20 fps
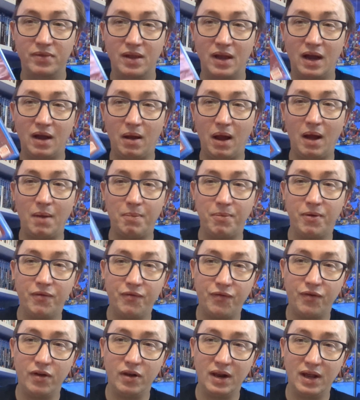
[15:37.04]
I
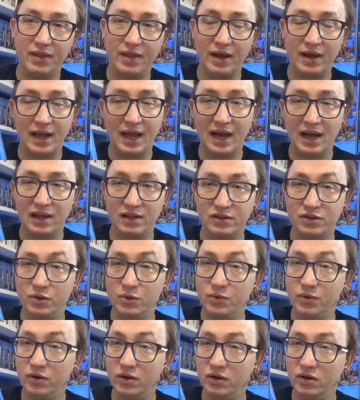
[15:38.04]
prefer like that
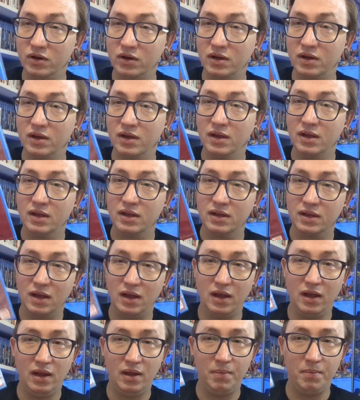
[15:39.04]
cartoon look
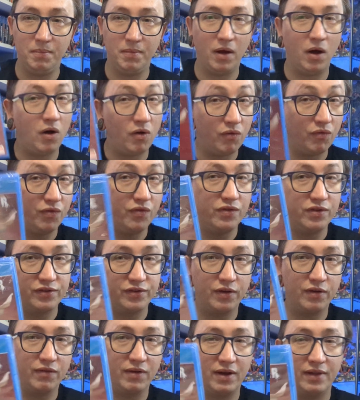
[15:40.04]
of
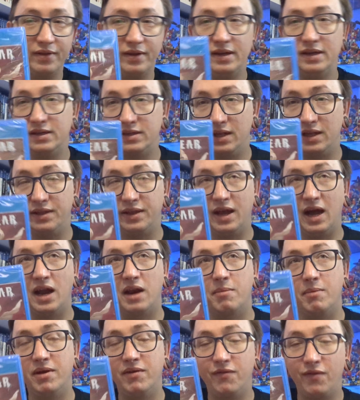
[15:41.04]
sort of like these, like the
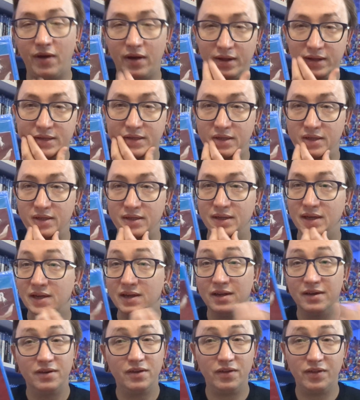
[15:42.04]
anime fighters.
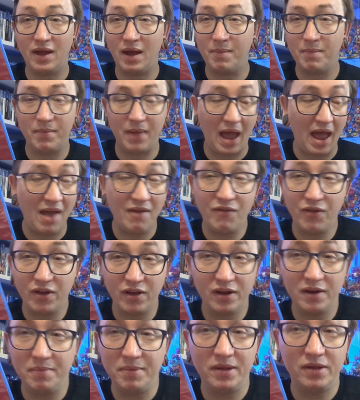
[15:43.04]
Not that I'm ever
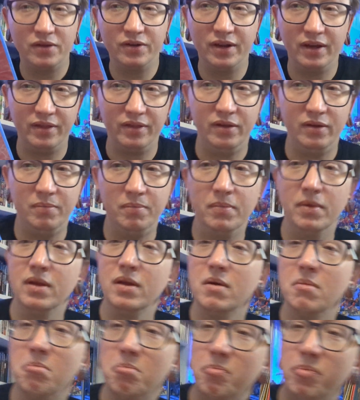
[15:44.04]
going to be good at them,
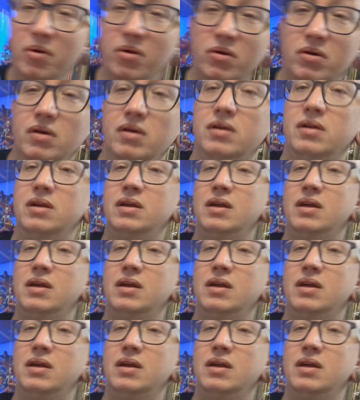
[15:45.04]
but